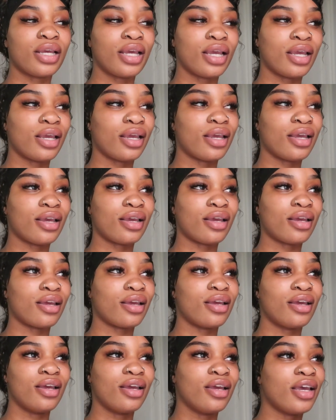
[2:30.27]
and
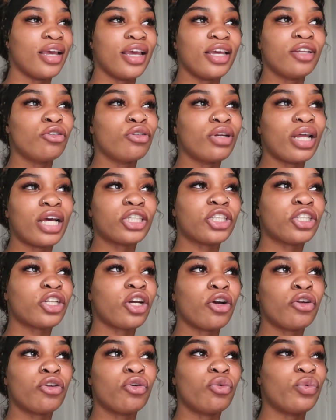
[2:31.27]
it do not
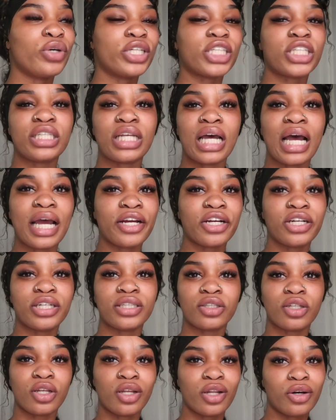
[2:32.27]
show you which tire
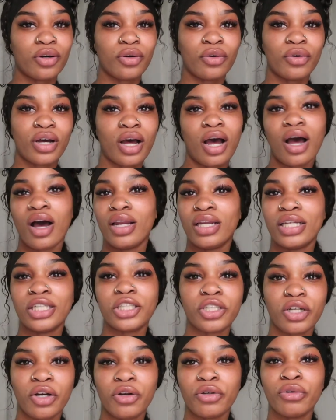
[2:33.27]
is low all it
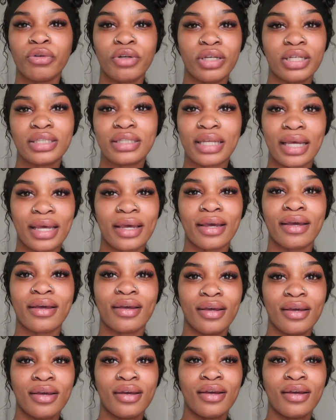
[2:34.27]
show you is that